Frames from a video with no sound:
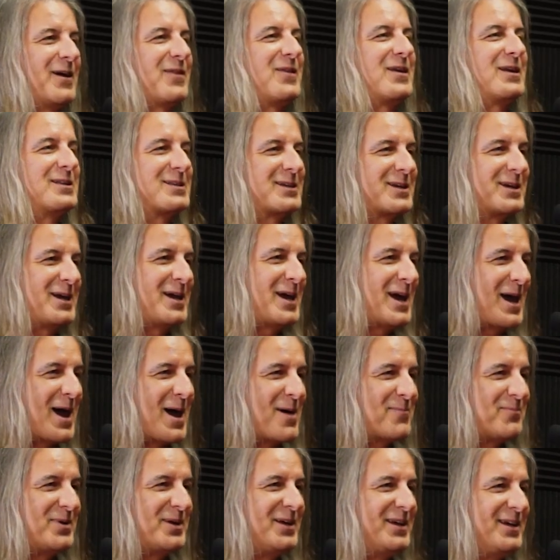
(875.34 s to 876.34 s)
Yeah. Nothing's going to
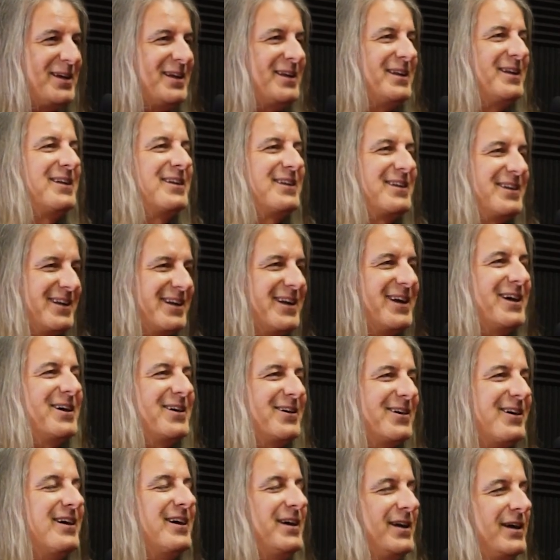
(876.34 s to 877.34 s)
happen, you
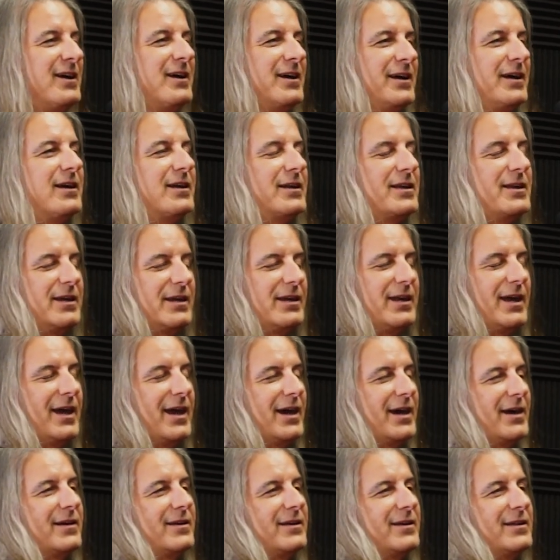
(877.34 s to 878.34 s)
know? Yeah, for sure.
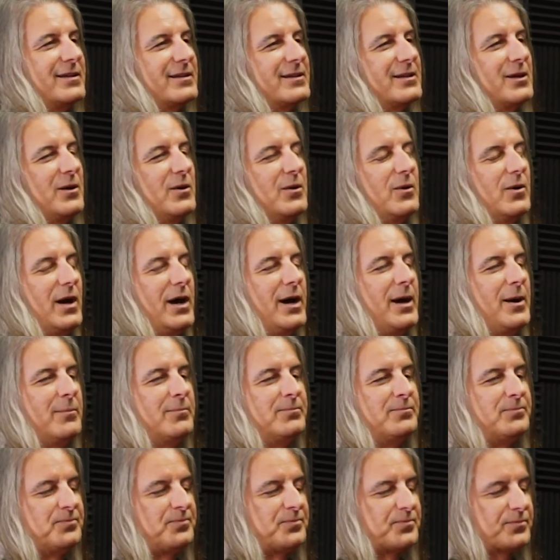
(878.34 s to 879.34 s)
Yeah. And so,
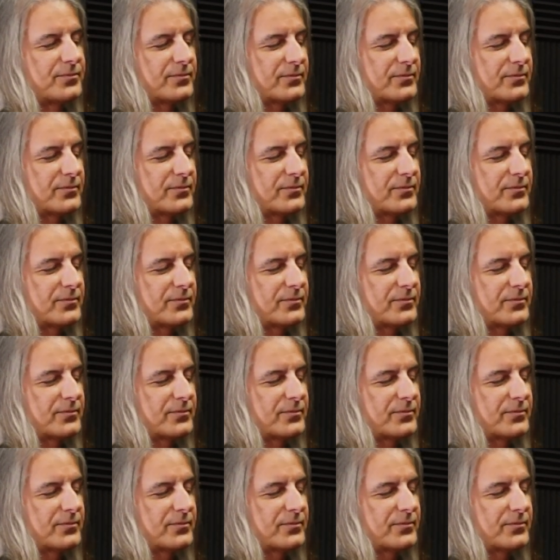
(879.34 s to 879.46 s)
um,